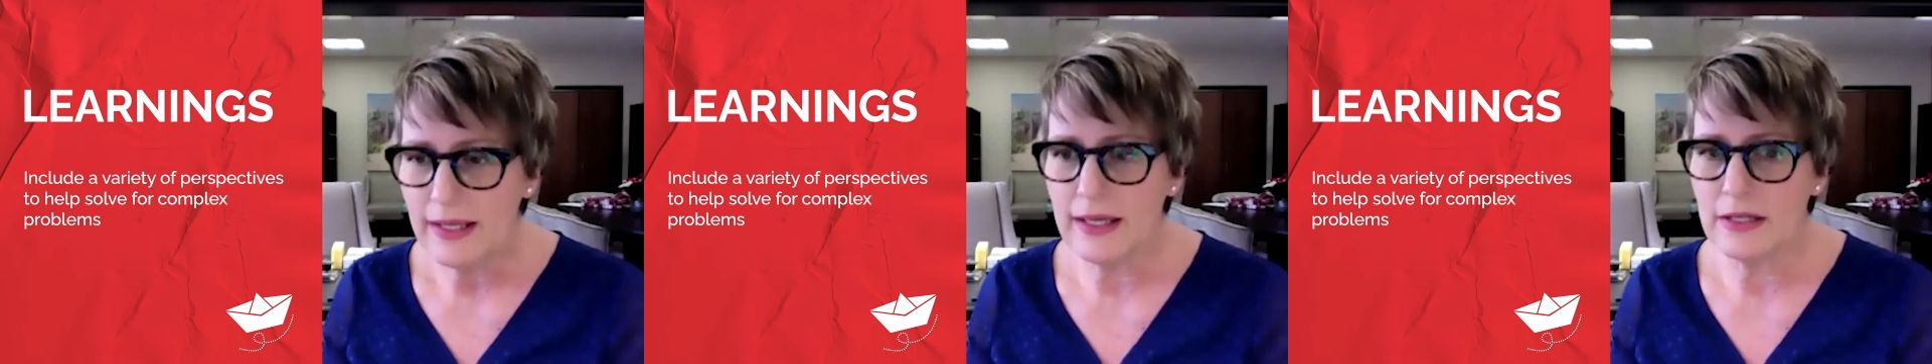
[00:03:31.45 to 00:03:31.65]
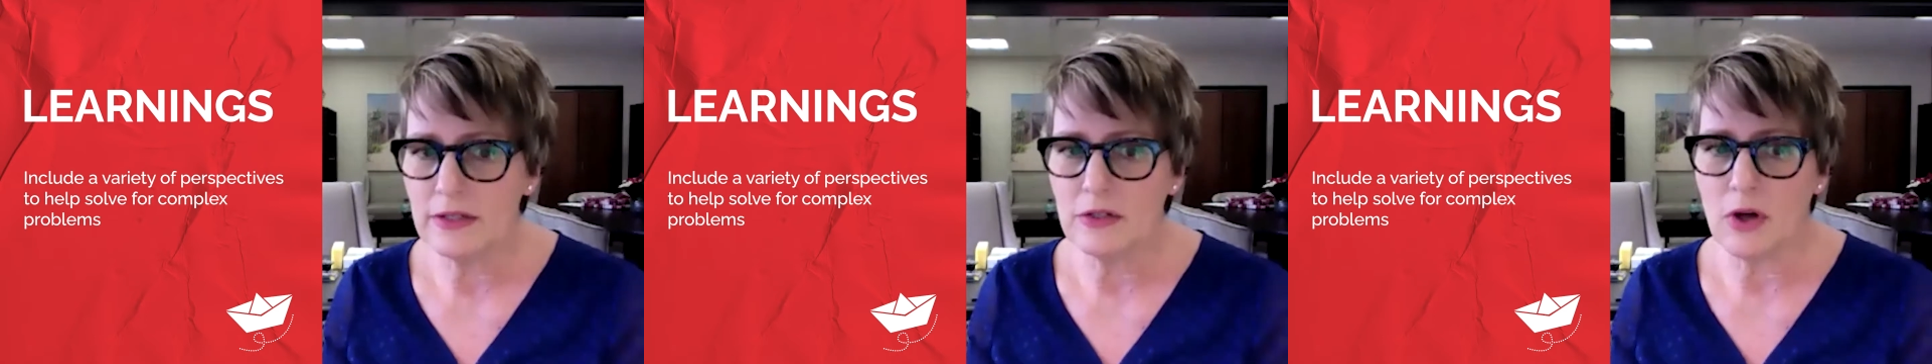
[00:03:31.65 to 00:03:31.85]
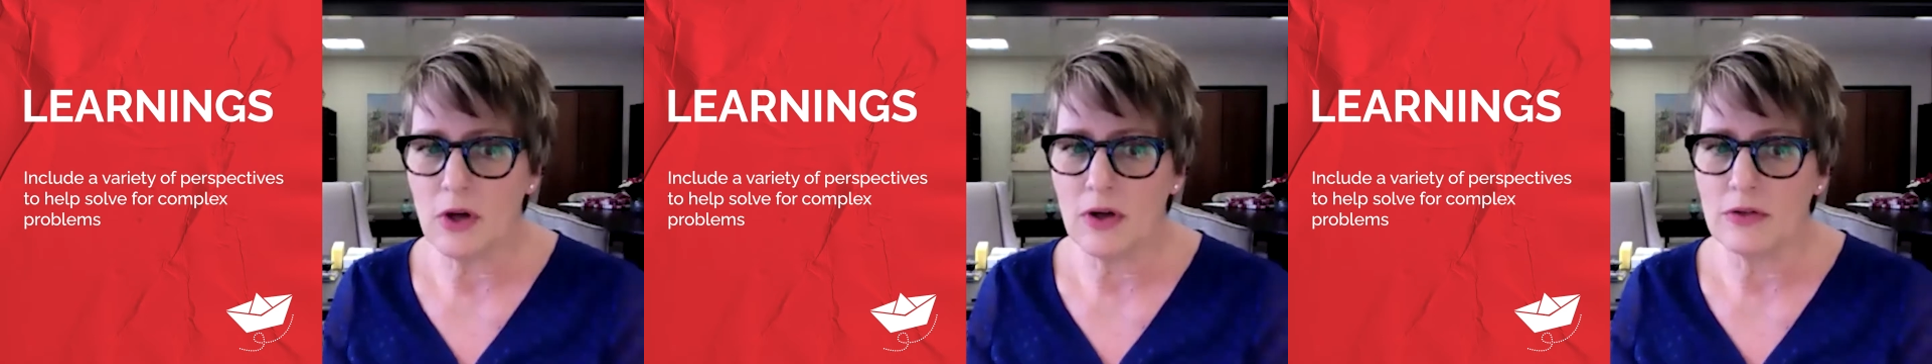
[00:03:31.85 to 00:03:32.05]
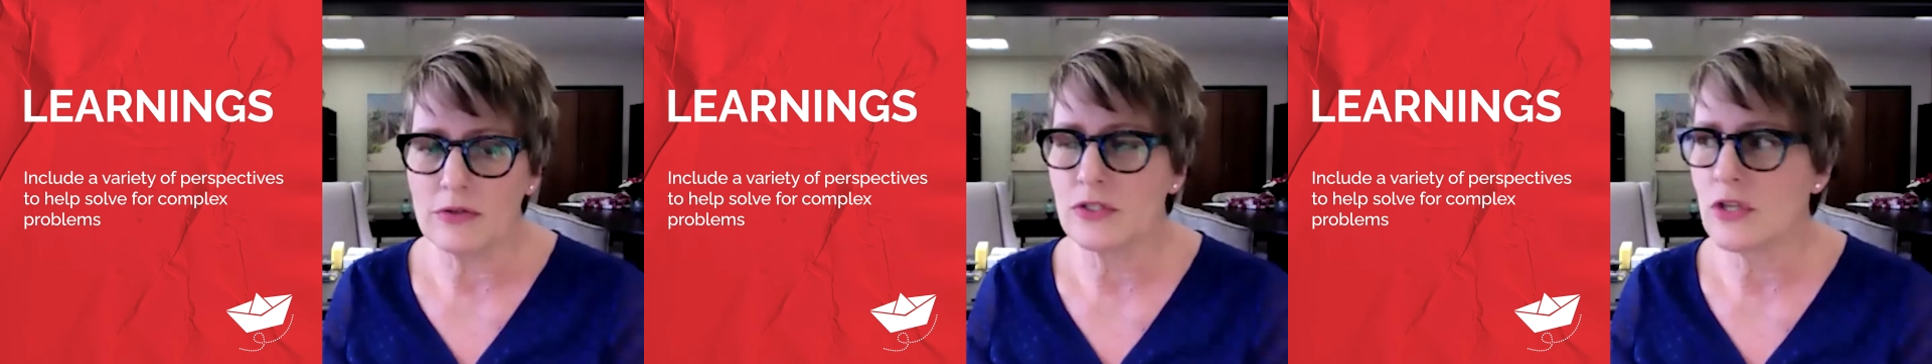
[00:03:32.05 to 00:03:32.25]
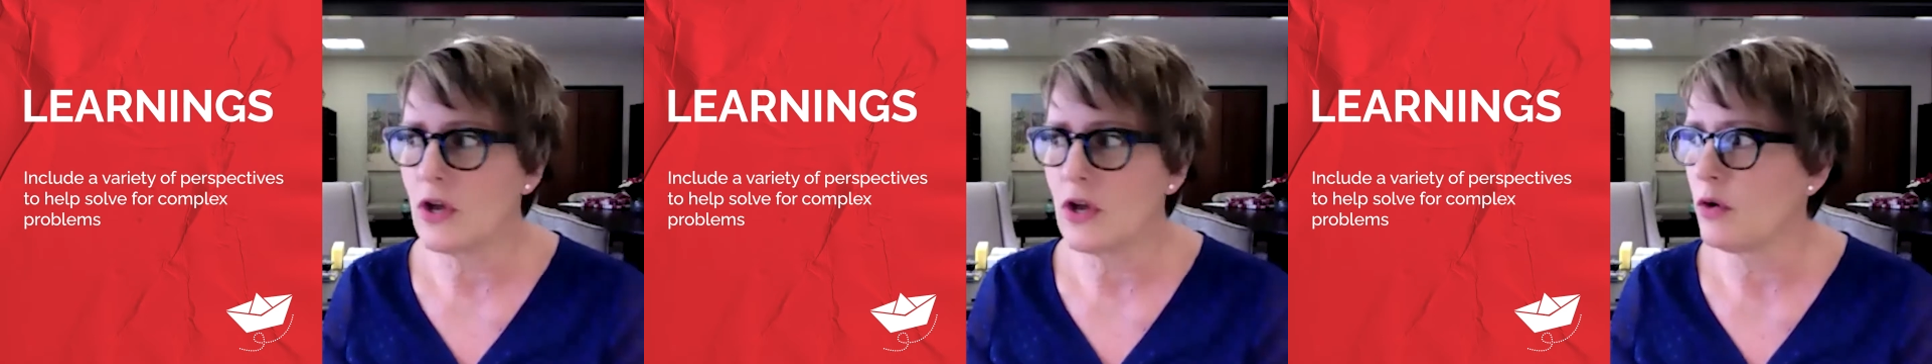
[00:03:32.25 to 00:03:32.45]
and
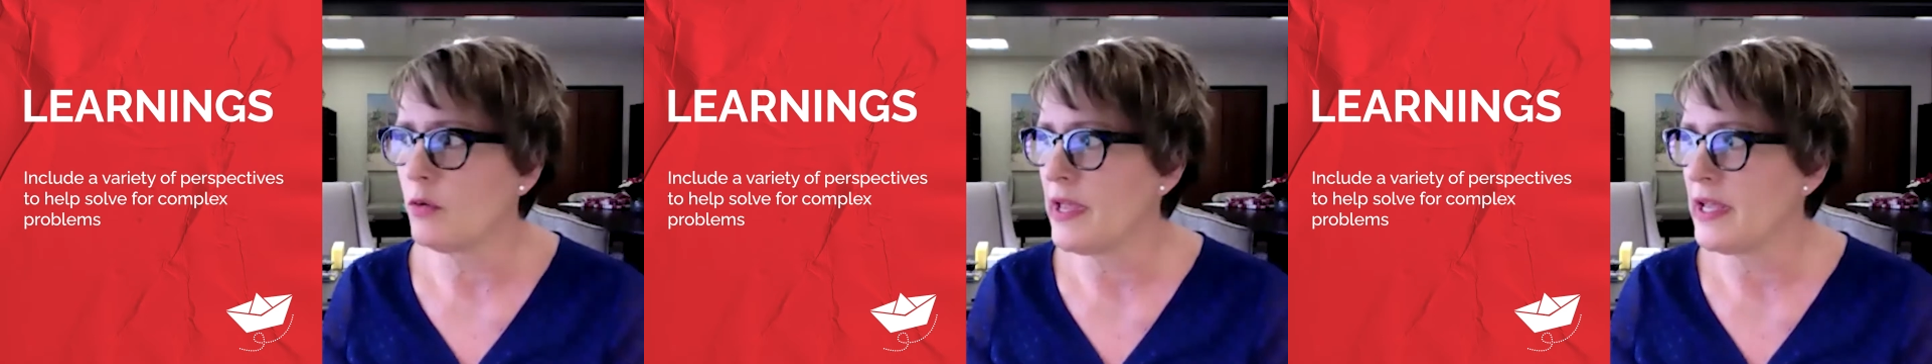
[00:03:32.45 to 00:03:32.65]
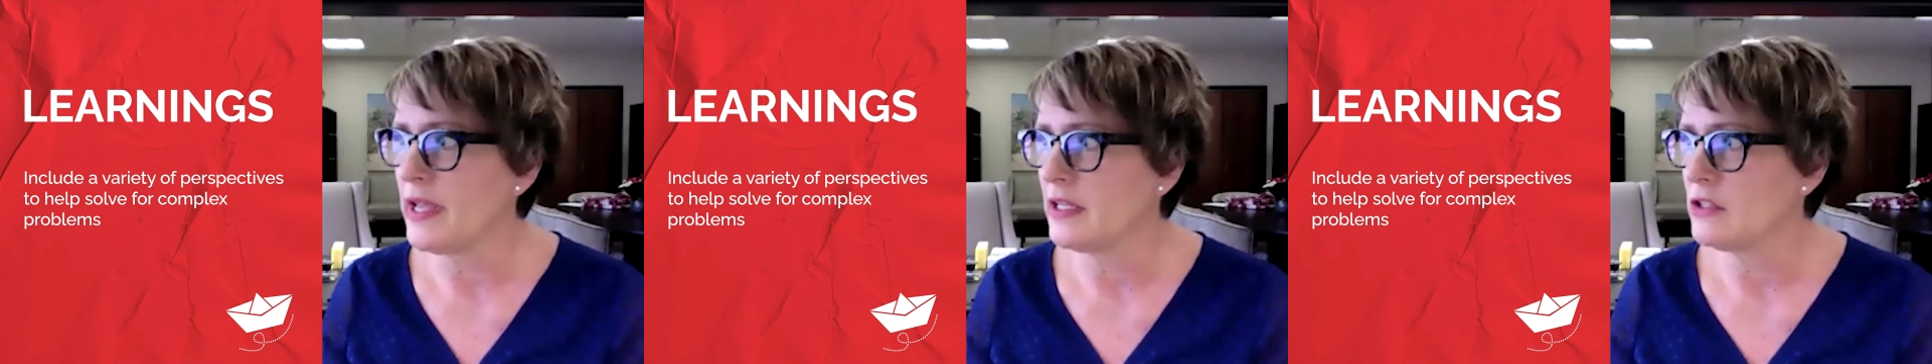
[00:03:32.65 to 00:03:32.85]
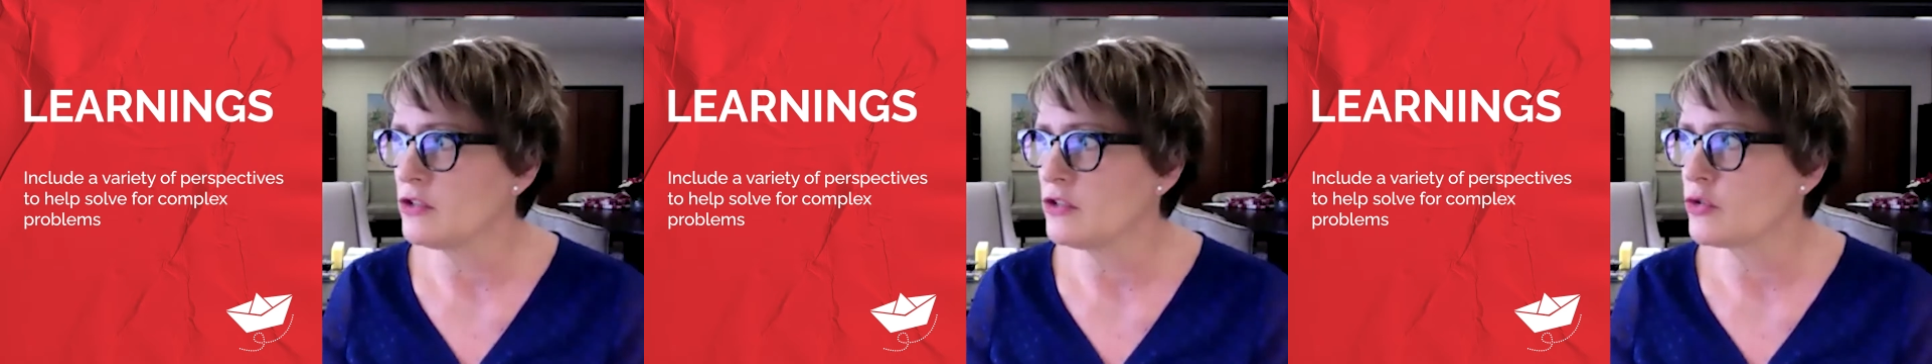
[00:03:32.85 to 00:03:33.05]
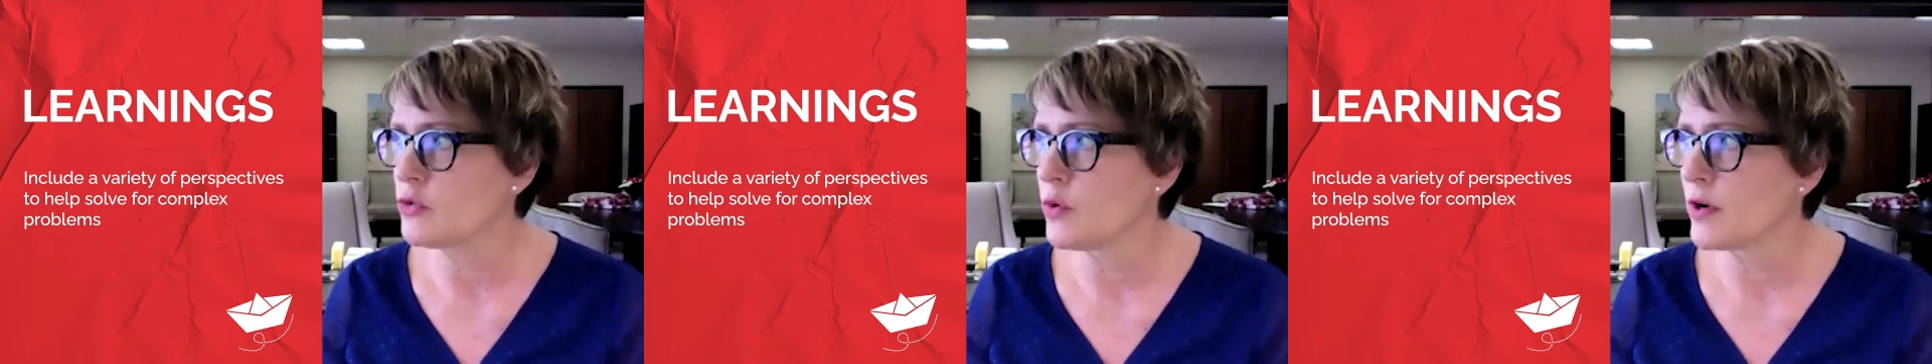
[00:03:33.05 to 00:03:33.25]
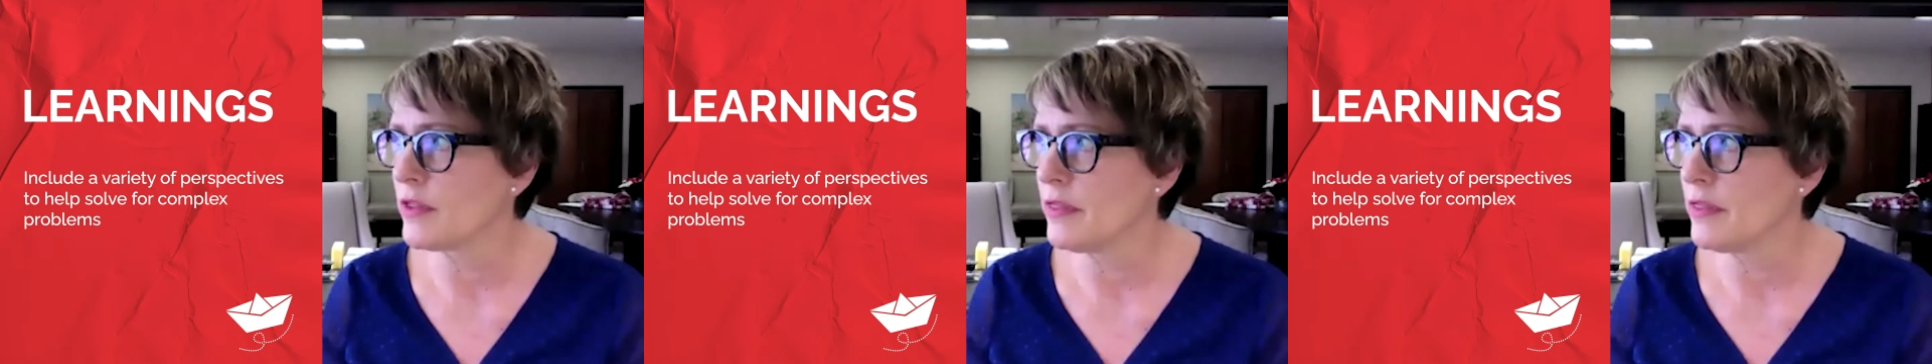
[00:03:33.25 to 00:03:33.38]
also making sure